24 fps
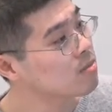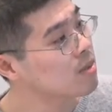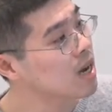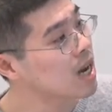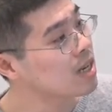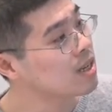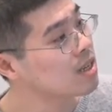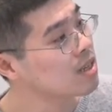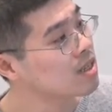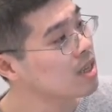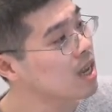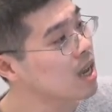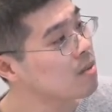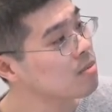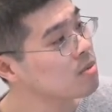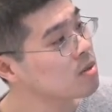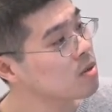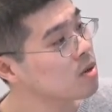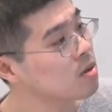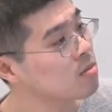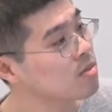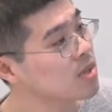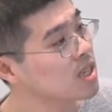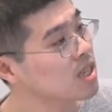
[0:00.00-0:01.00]
minus
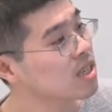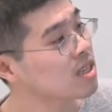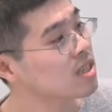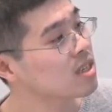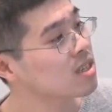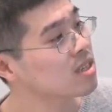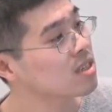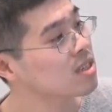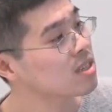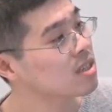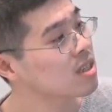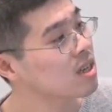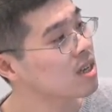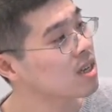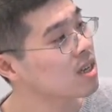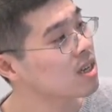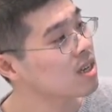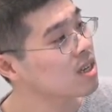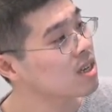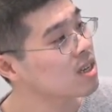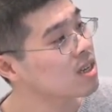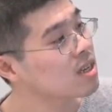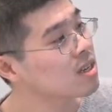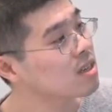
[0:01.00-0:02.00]
epsilon because
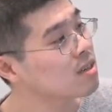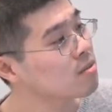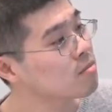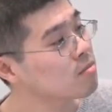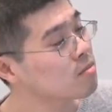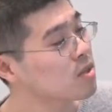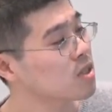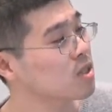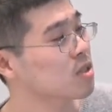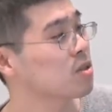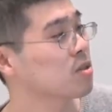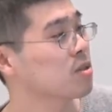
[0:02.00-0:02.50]
uh, so